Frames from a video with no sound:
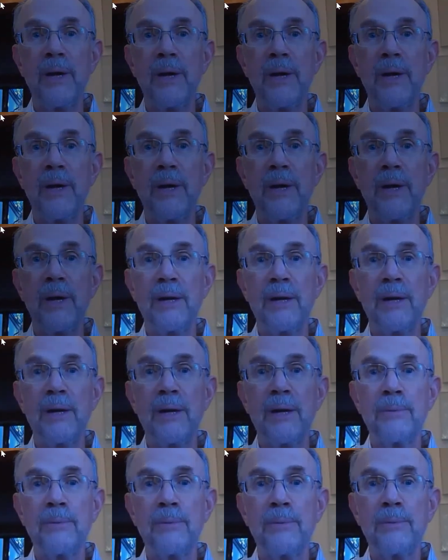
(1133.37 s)
been
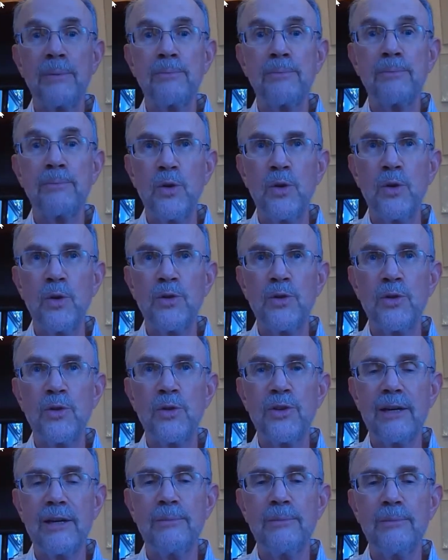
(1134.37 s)
prevented by
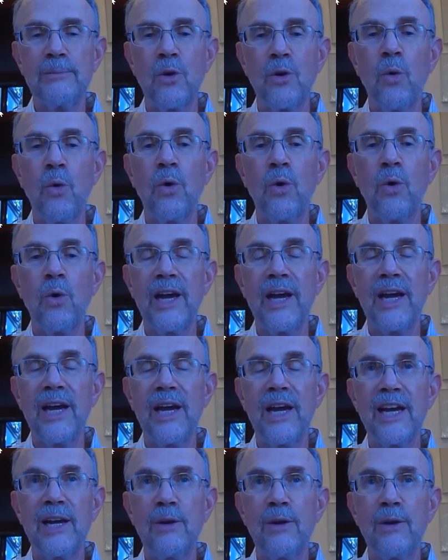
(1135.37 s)
multivitamins or that
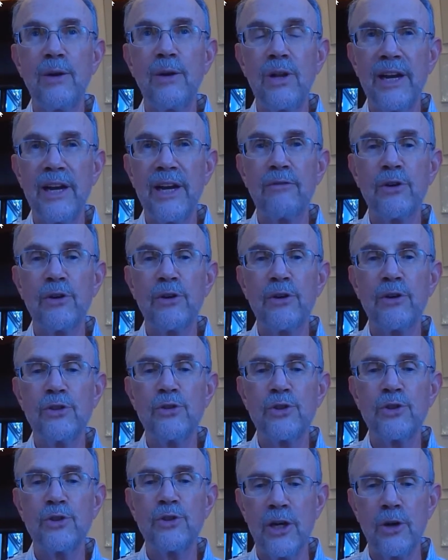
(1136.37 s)
they will ever do
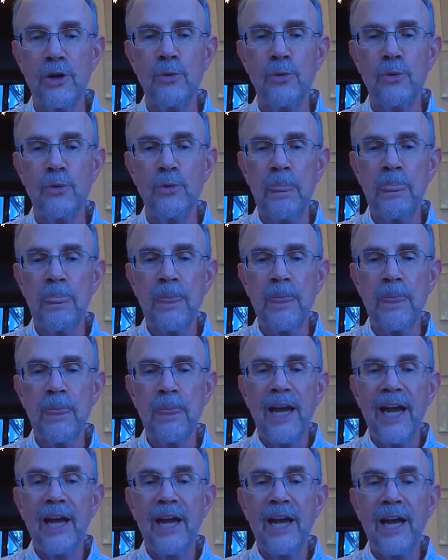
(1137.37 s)
so.
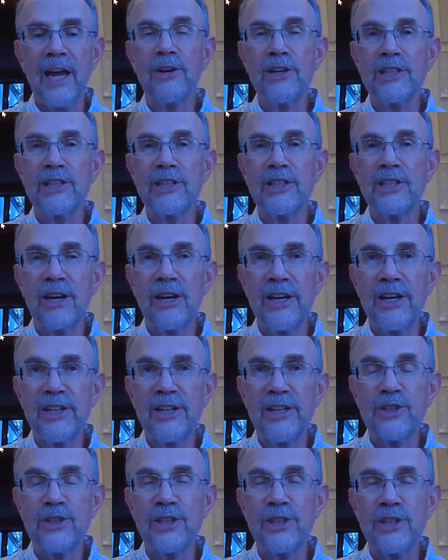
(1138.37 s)
And there is a very
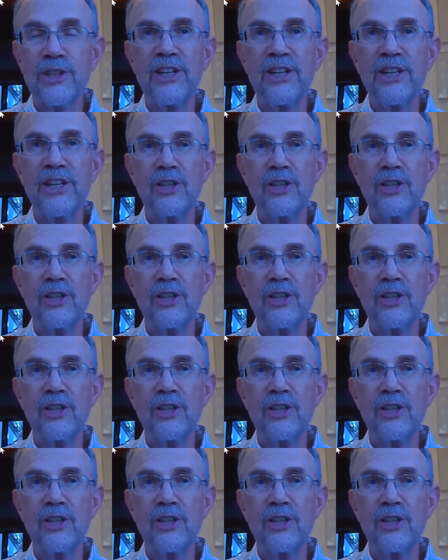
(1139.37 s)
serious